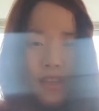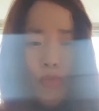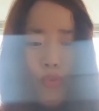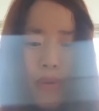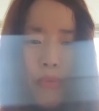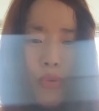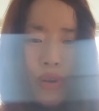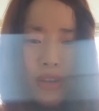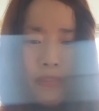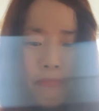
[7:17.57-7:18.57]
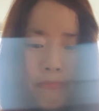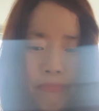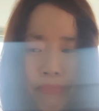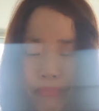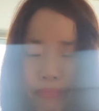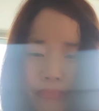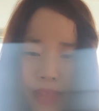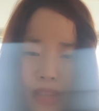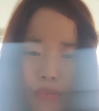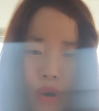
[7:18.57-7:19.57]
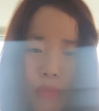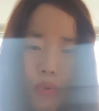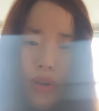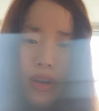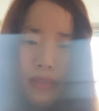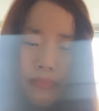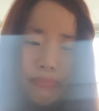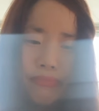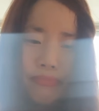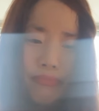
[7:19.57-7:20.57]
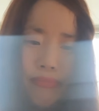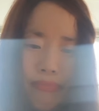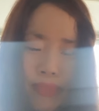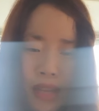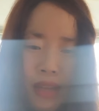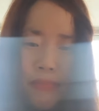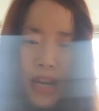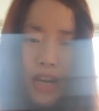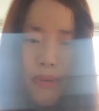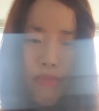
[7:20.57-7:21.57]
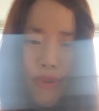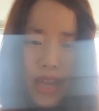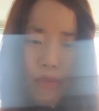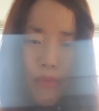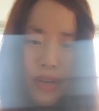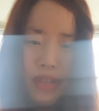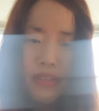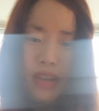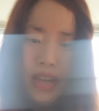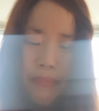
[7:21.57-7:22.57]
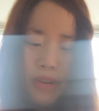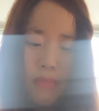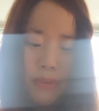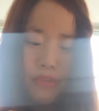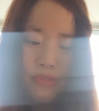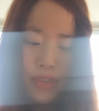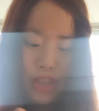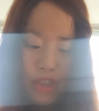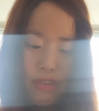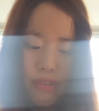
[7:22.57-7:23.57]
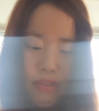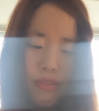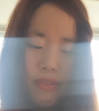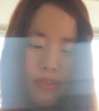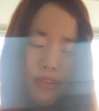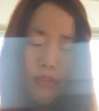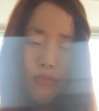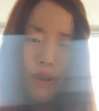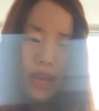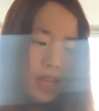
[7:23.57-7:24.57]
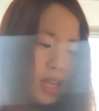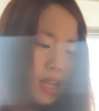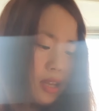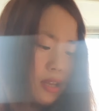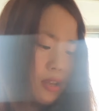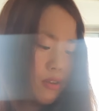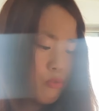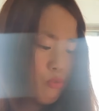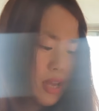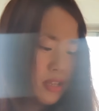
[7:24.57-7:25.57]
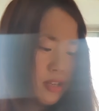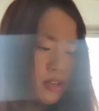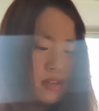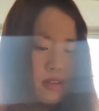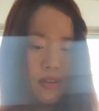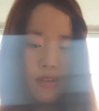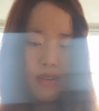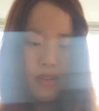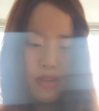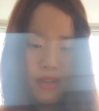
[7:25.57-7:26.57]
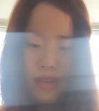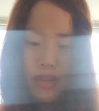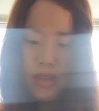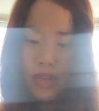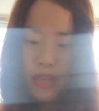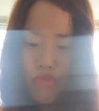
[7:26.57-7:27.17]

One more. One more. Part number three. What is the life purpose for you? Writing, writer, and